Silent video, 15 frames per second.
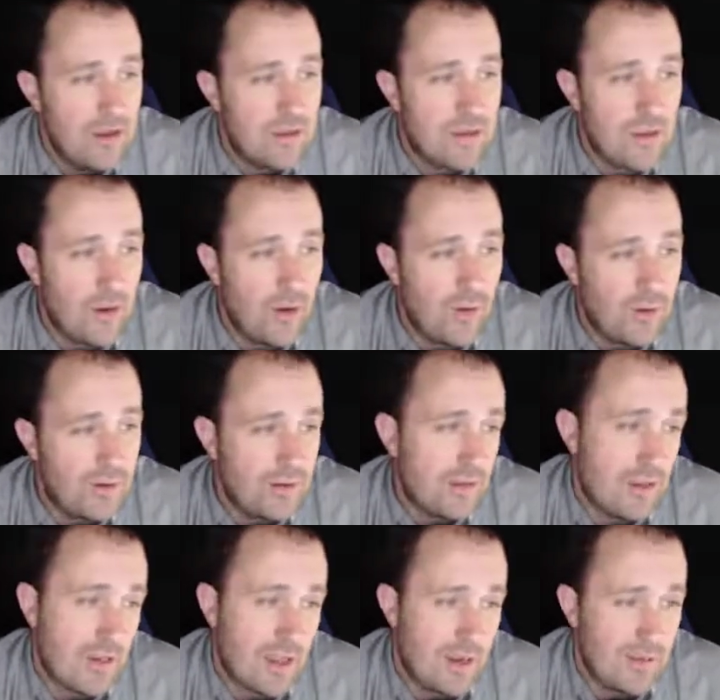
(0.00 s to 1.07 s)
So it's
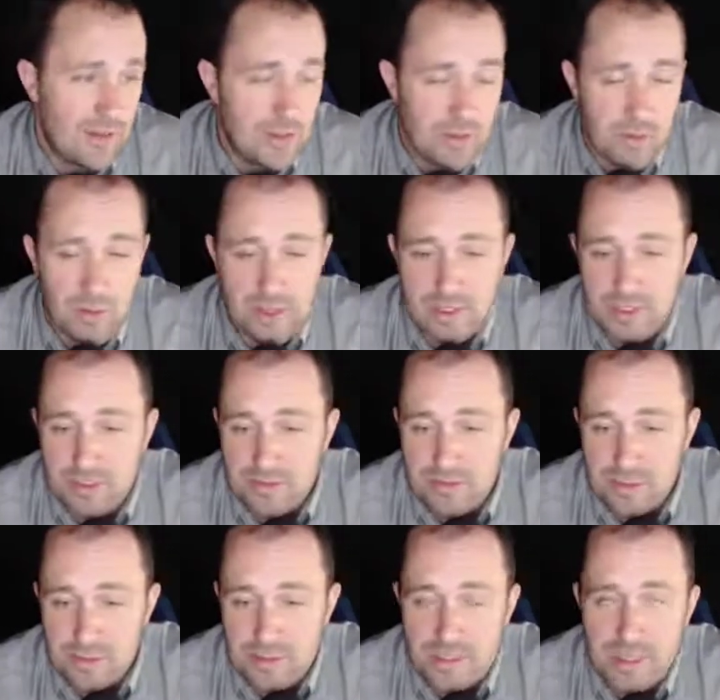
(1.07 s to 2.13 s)
not kind of a trick question. If
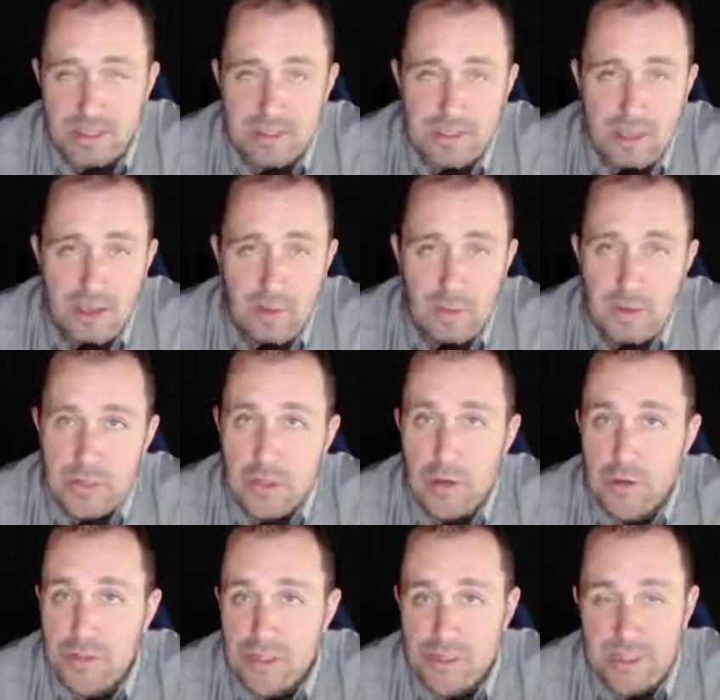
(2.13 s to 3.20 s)
someone says, uh, what does
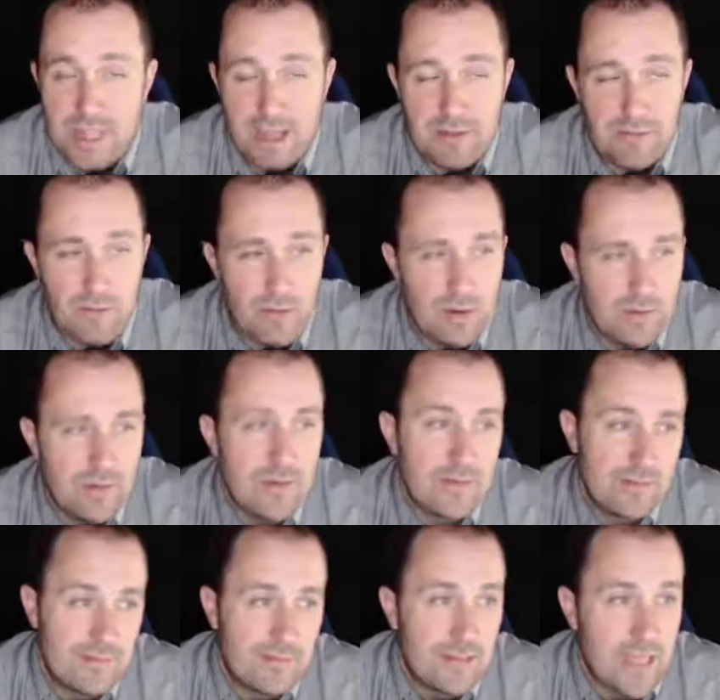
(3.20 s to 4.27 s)
OSHA stand for? Well,
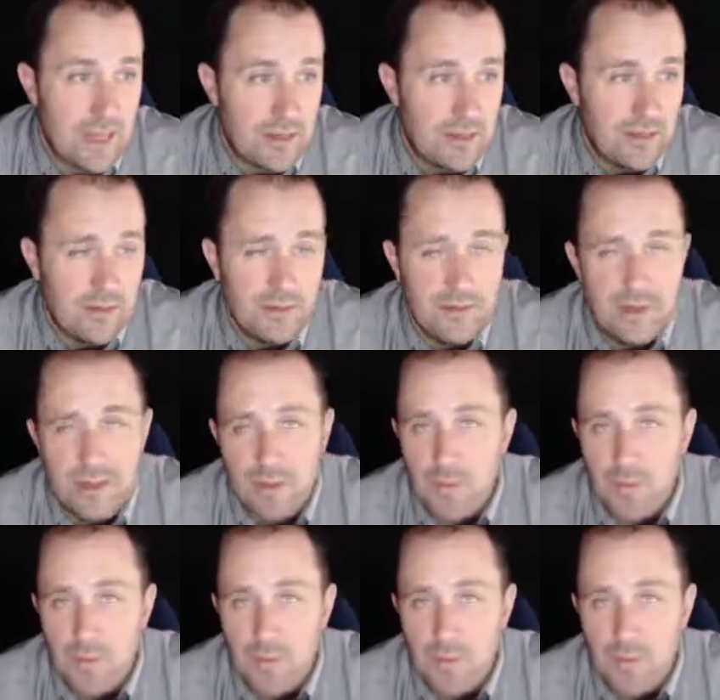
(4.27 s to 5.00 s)
it's got two.